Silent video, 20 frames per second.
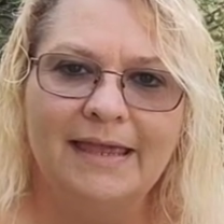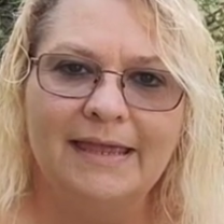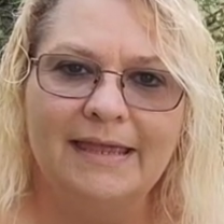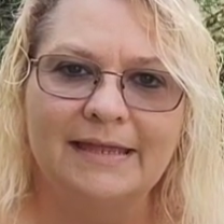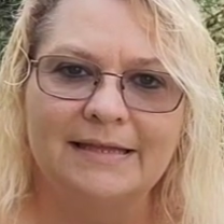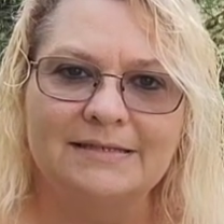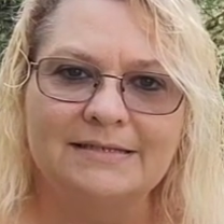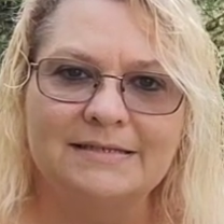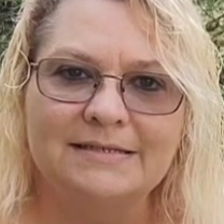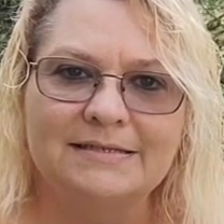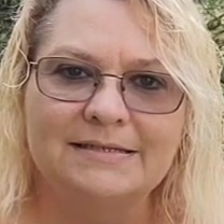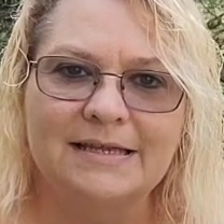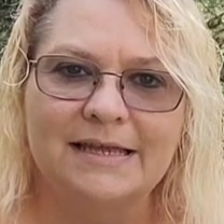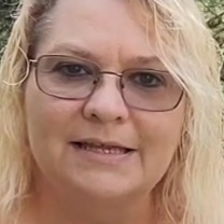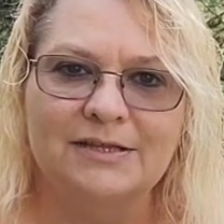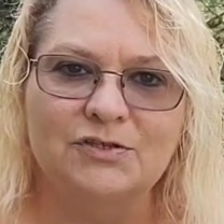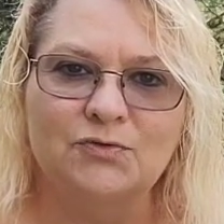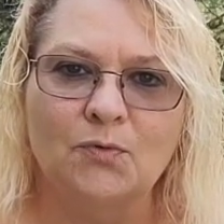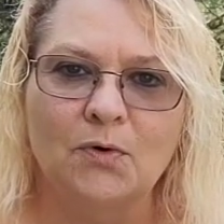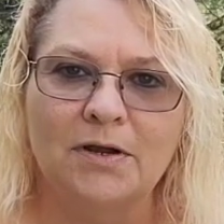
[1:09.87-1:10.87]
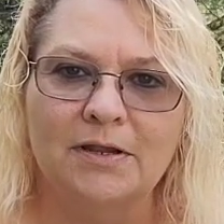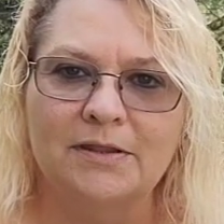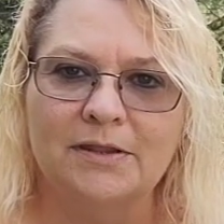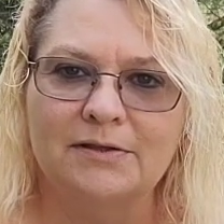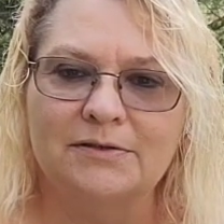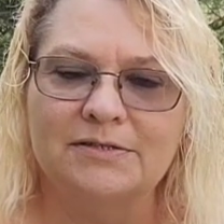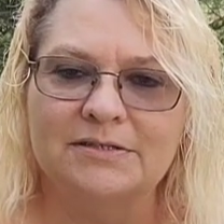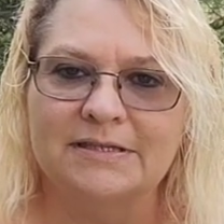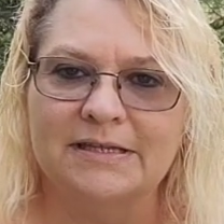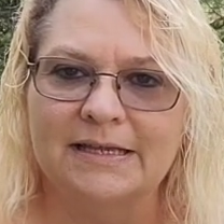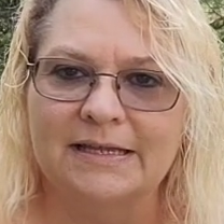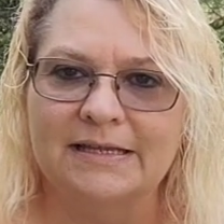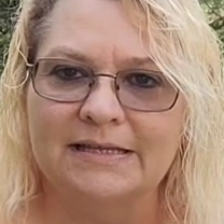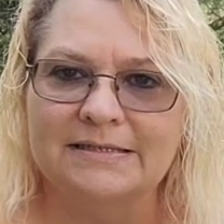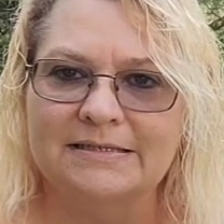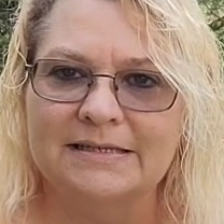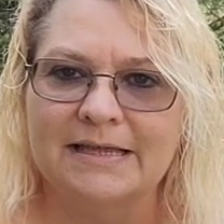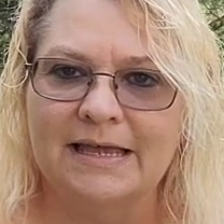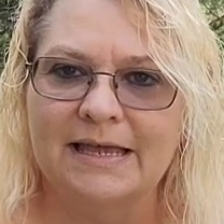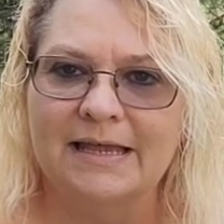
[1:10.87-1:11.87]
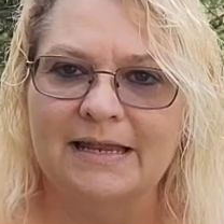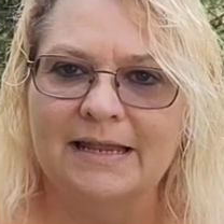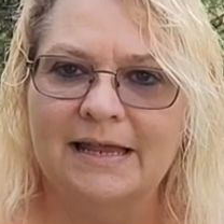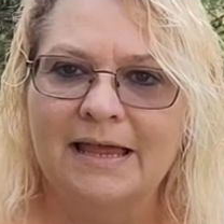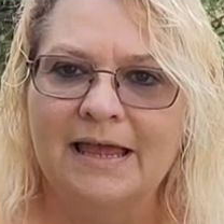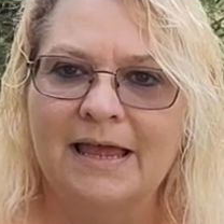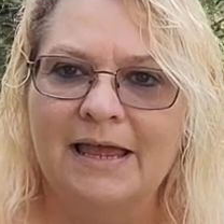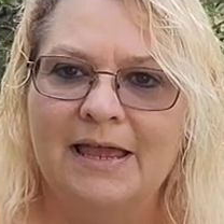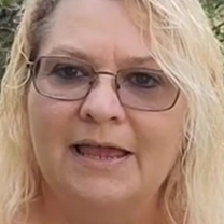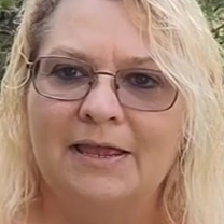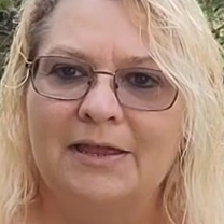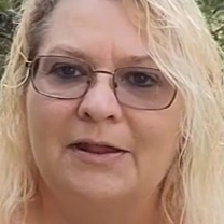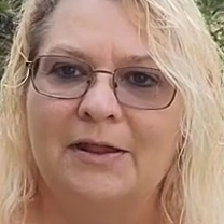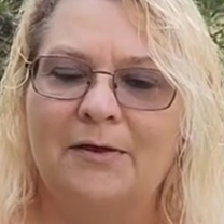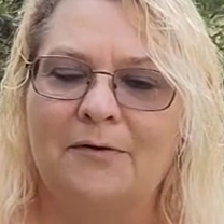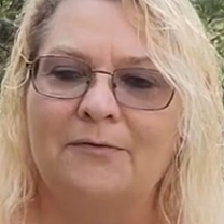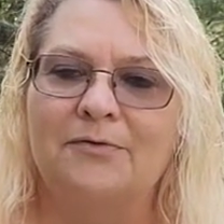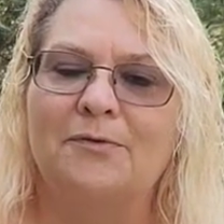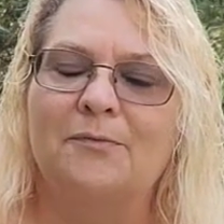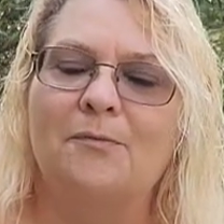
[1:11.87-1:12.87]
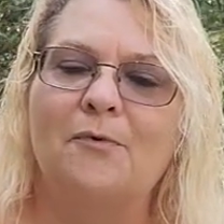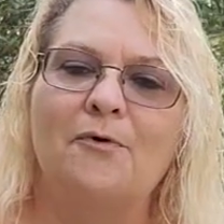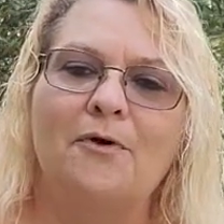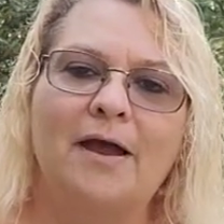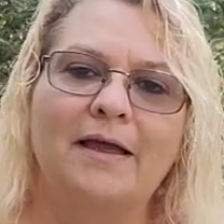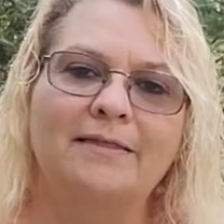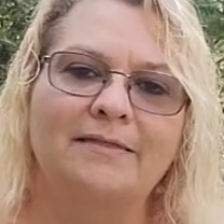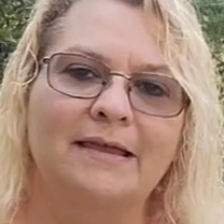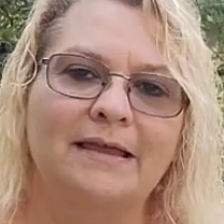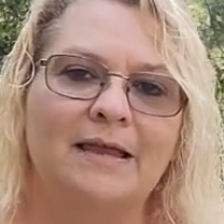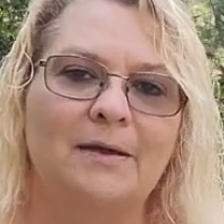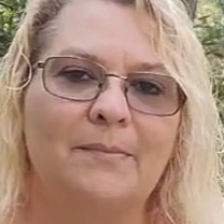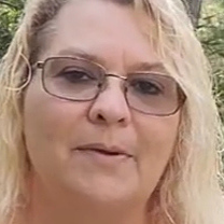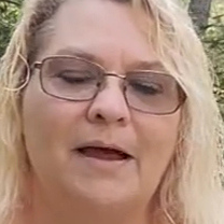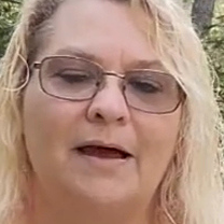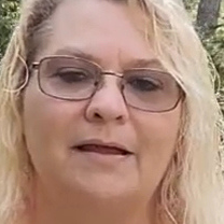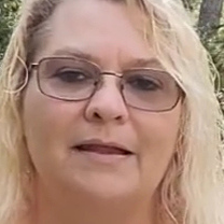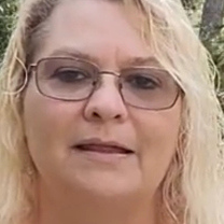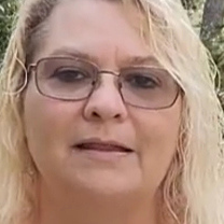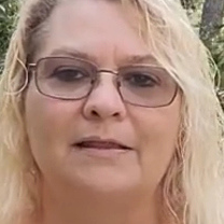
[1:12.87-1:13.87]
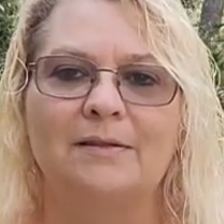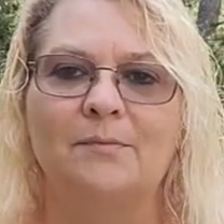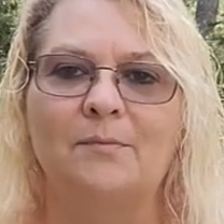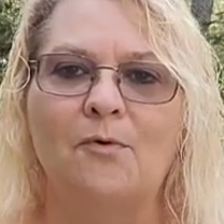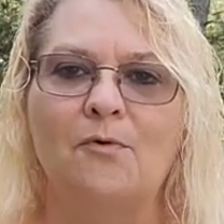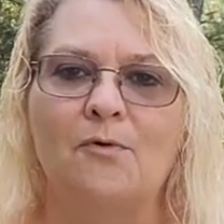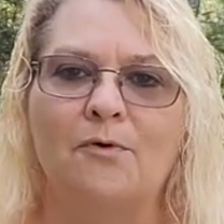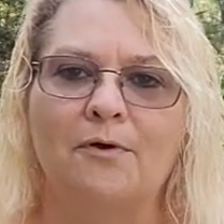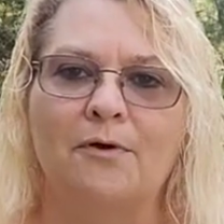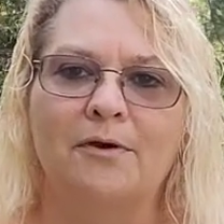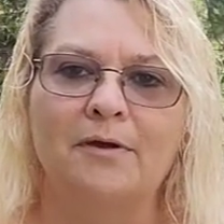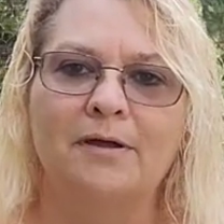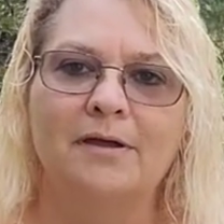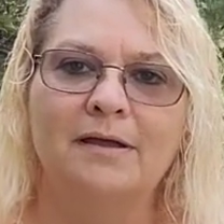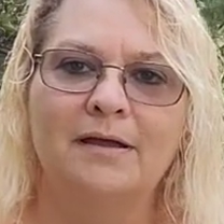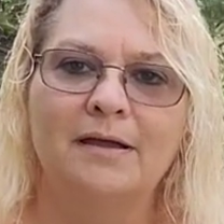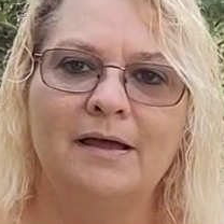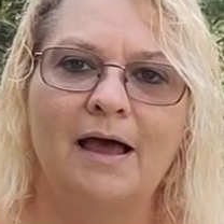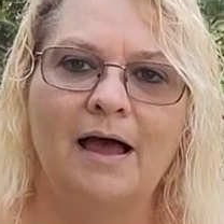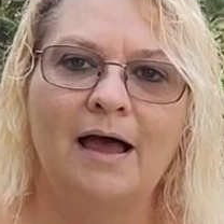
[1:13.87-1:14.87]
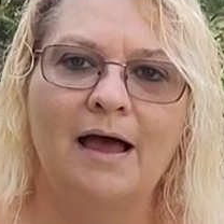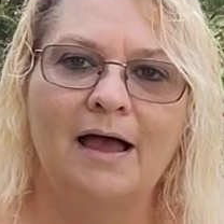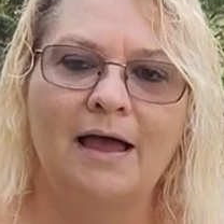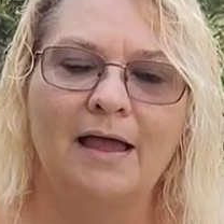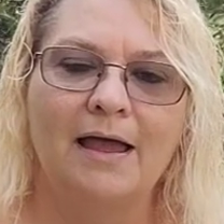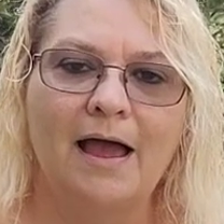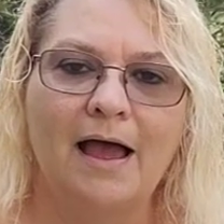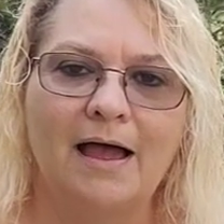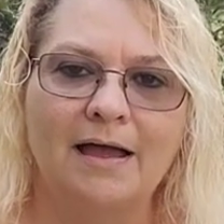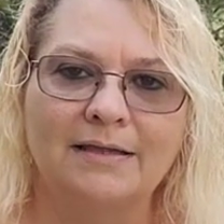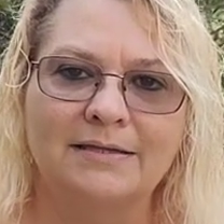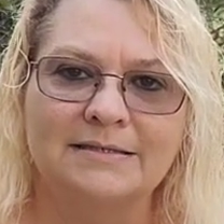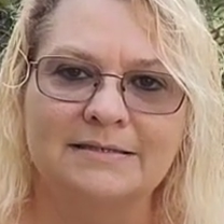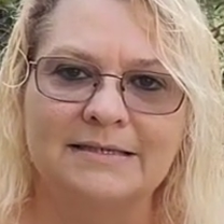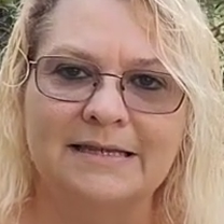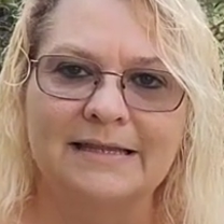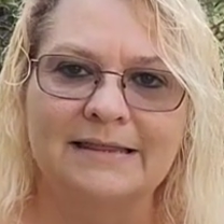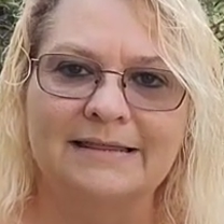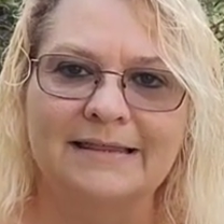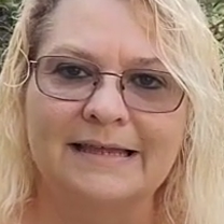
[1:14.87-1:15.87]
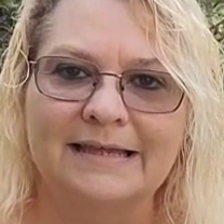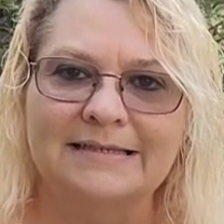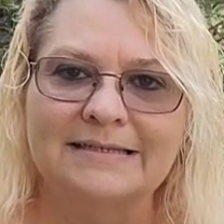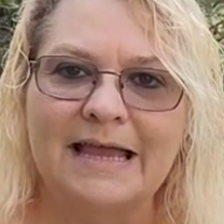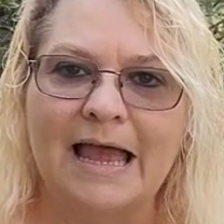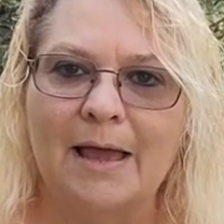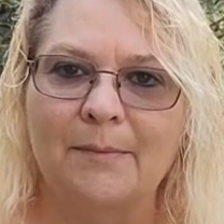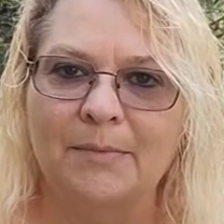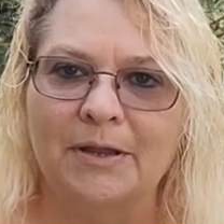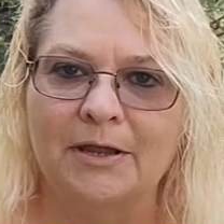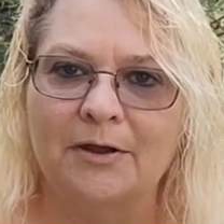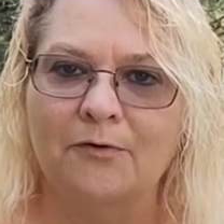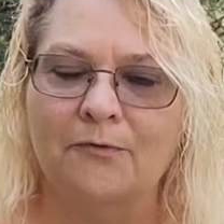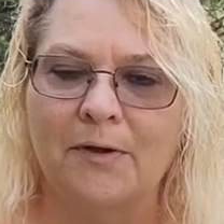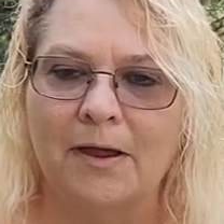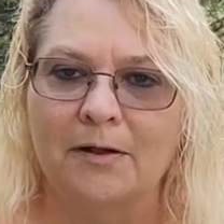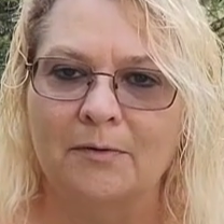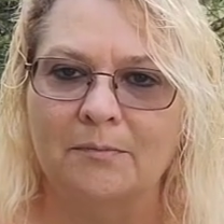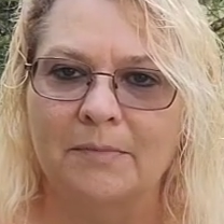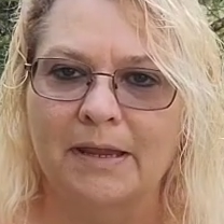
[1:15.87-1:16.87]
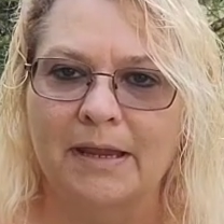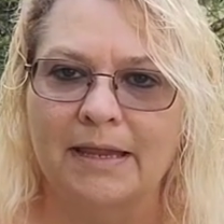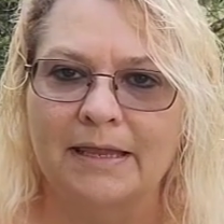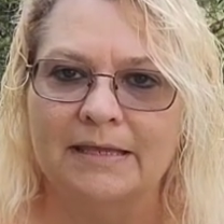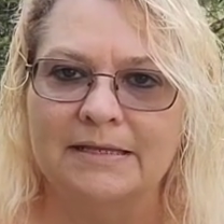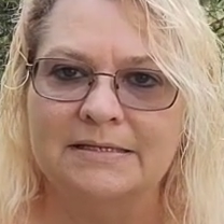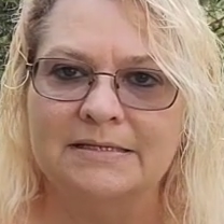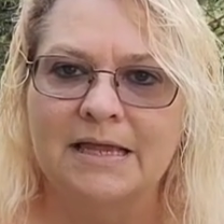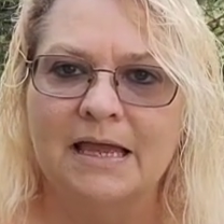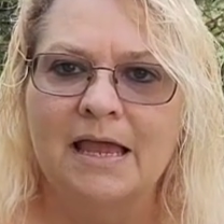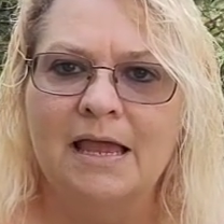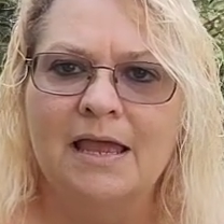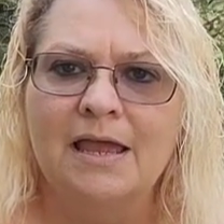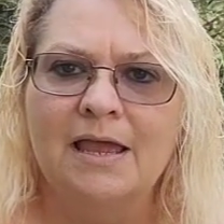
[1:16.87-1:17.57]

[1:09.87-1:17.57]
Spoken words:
it's one of those things that, the more I think about it and the more I see things happening around me is,